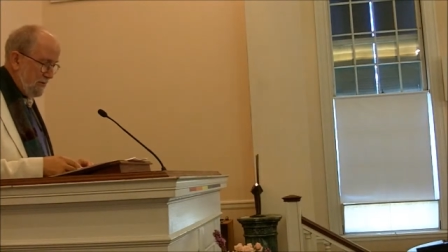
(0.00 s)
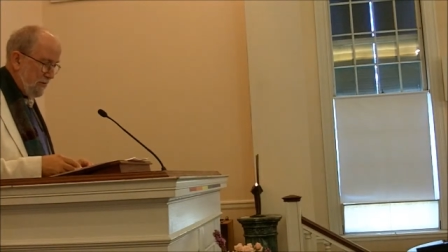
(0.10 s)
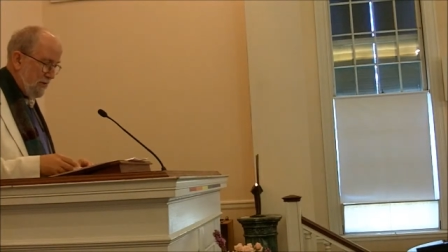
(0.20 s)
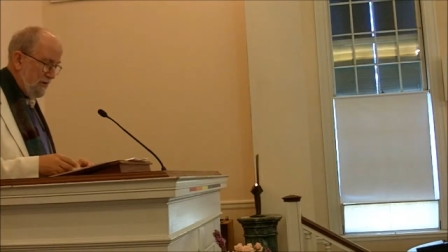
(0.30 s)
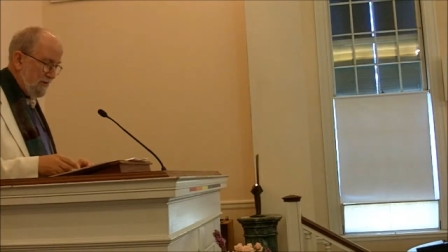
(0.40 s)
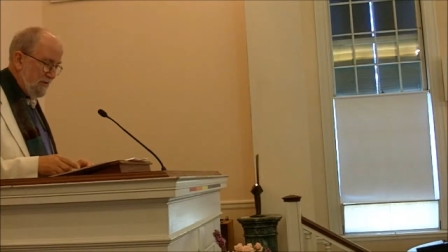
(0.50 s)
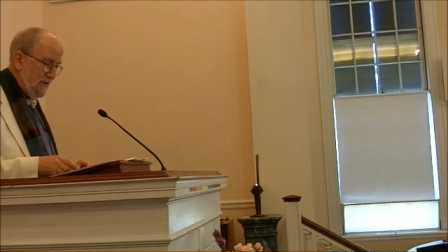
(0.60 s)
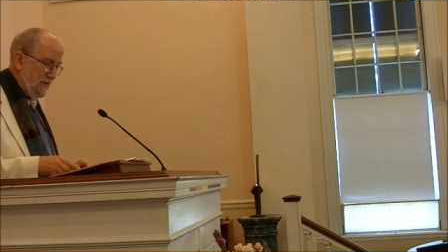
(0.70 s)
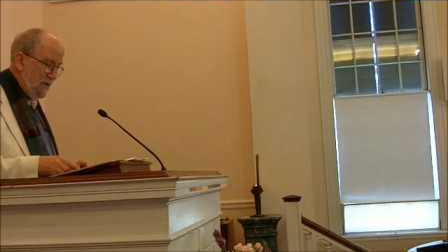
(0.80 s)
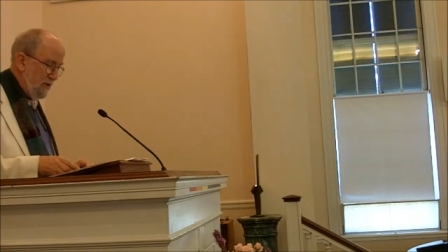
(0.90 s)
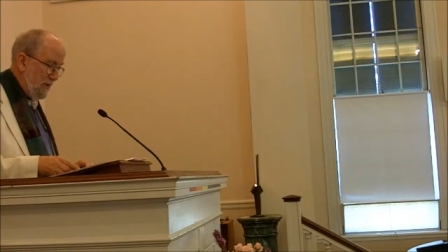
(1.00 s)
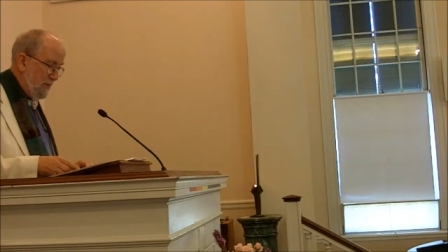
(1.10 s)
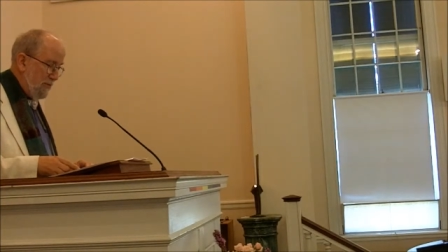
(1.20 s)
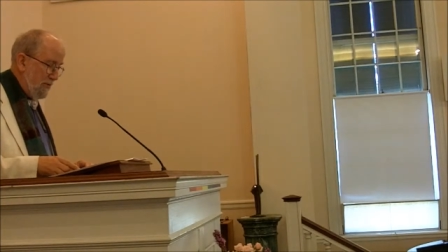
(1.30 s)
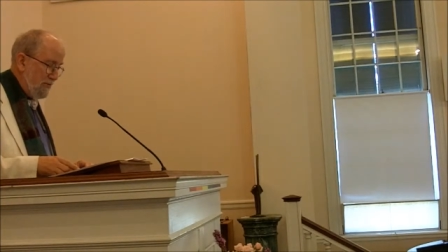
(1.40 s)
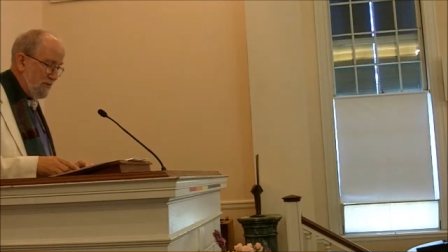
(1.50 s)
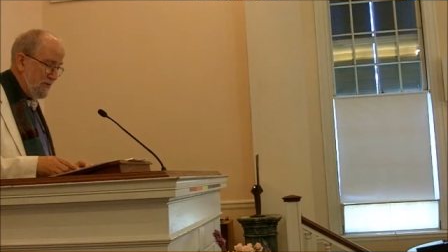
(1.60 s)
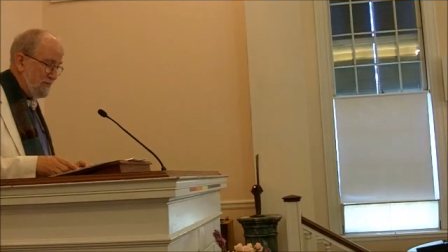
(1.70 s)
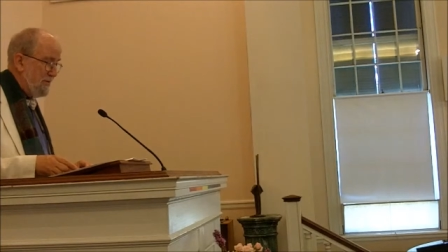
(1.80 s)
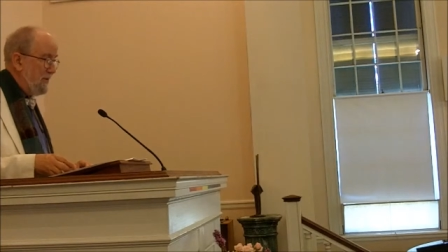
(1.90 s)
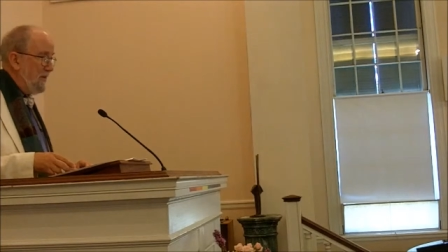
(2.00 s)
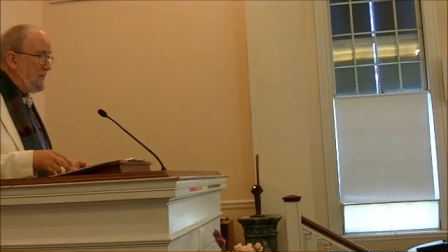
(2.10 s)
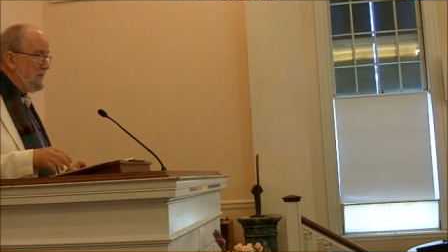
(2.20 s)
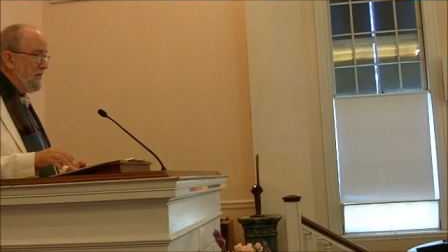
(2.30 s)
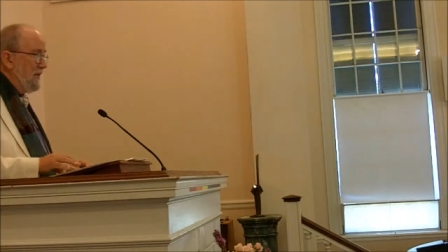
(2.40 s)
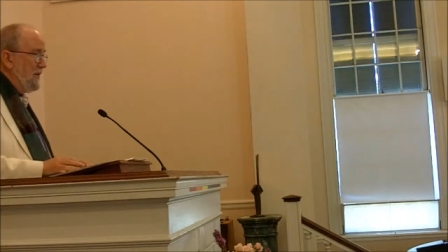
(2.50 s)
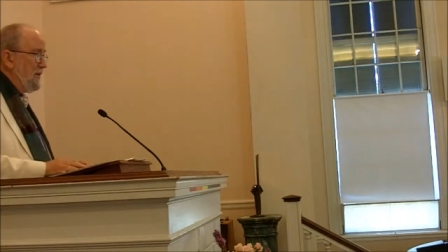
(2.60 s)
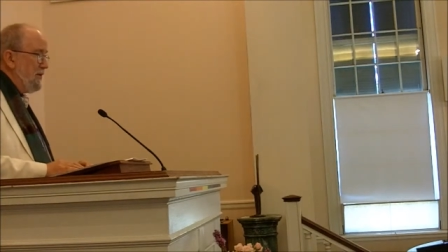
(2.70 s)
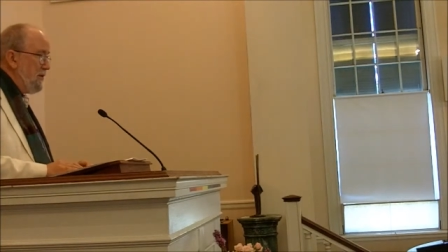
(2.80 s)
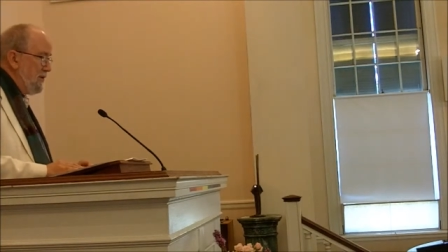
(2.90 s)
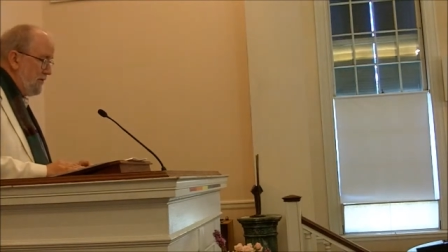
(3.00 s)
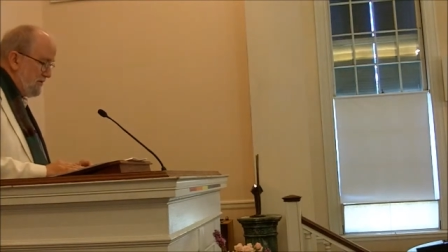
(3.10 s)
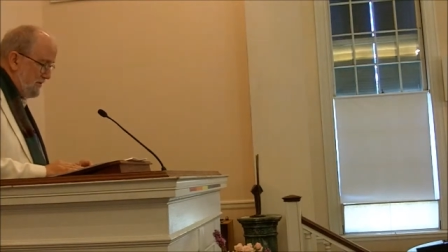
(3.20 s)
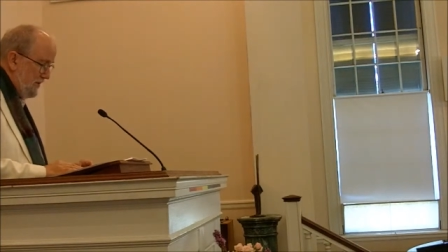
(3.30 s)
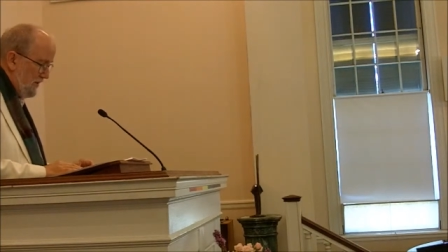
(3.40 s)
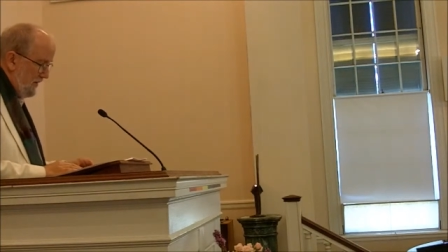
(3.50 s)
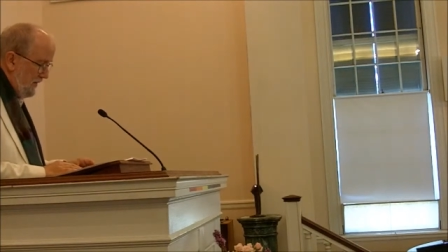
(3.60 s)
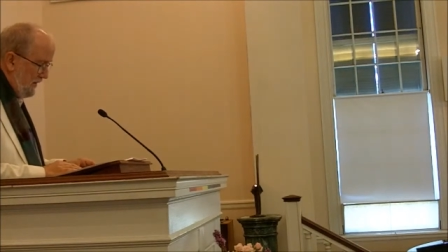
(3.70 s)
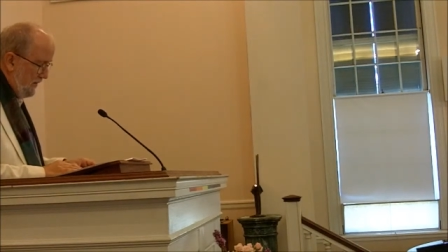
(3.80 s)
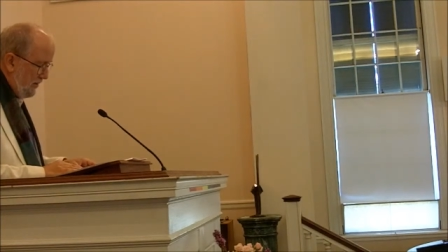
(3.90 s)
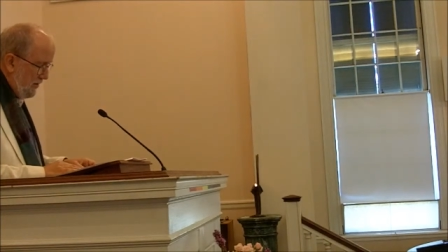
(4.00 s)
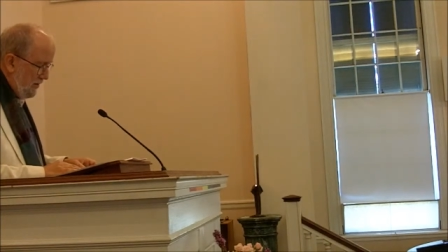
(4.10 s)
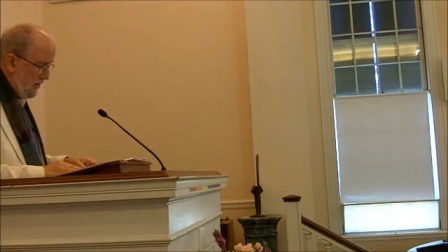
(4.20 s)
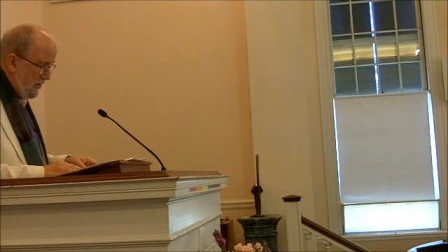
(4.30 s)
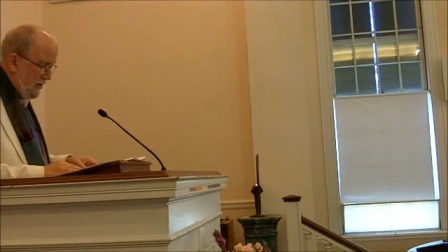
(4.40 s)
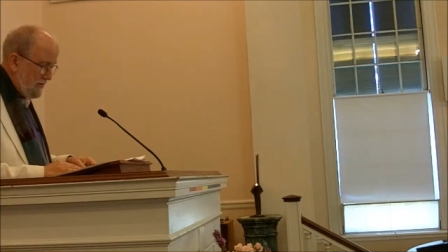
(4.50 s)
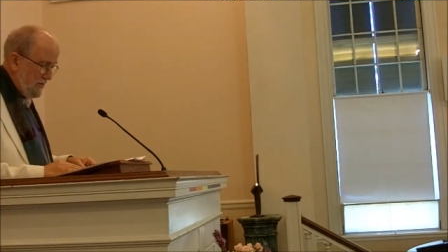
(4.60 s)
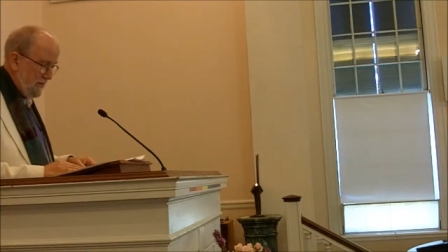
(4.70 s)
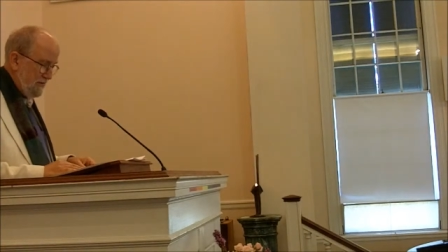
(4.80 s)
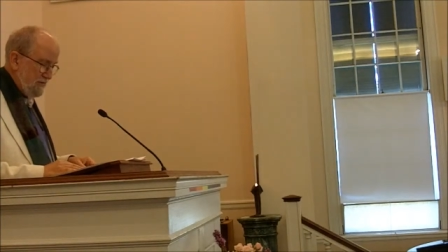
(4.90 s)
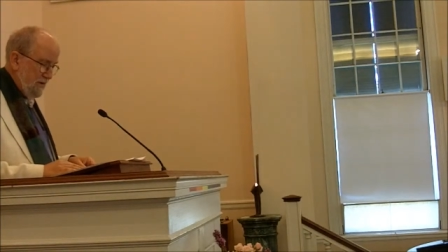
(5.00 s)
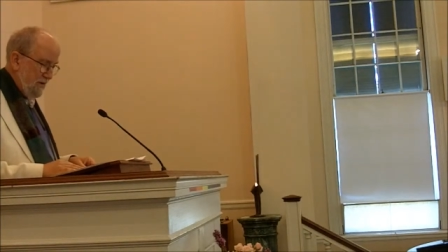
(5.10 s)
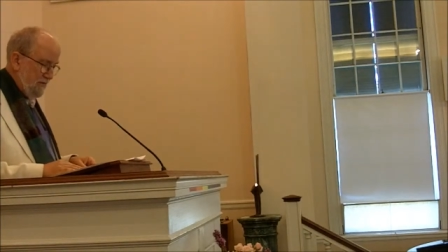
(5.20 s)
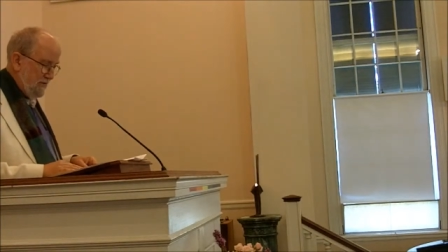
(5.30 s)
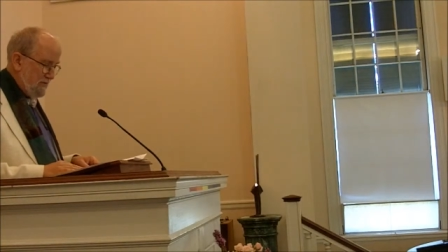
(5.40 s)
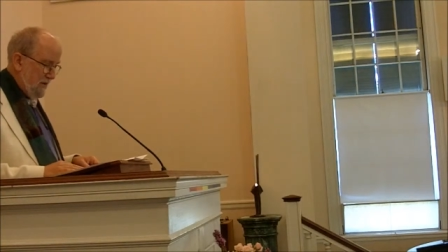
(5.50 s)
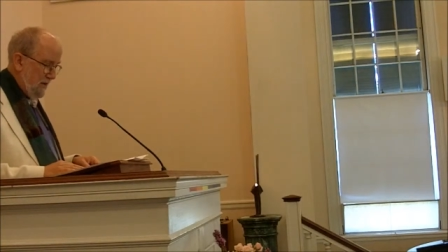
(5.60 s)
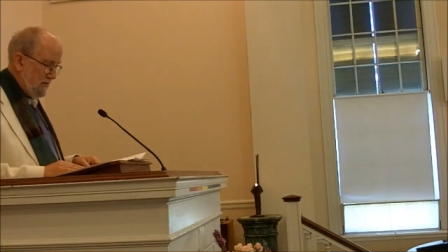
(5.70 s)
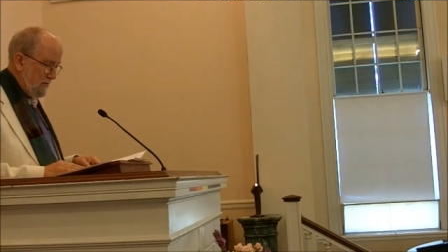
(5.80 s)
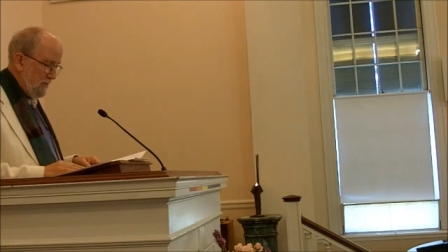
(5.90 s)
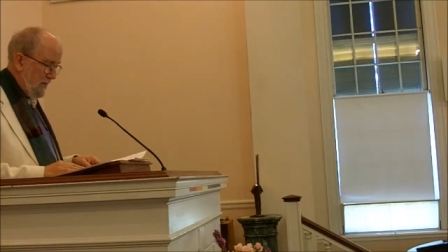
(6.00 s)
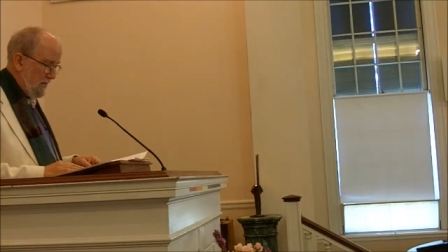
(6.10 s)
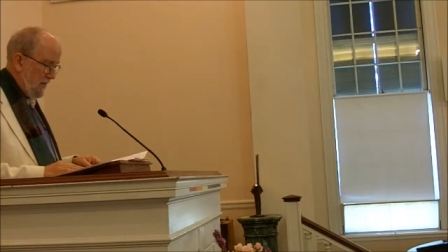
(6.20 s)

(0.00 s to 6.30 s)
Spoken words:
with the words that the UUA Board of Trustees used in urging the study of this doctrine by the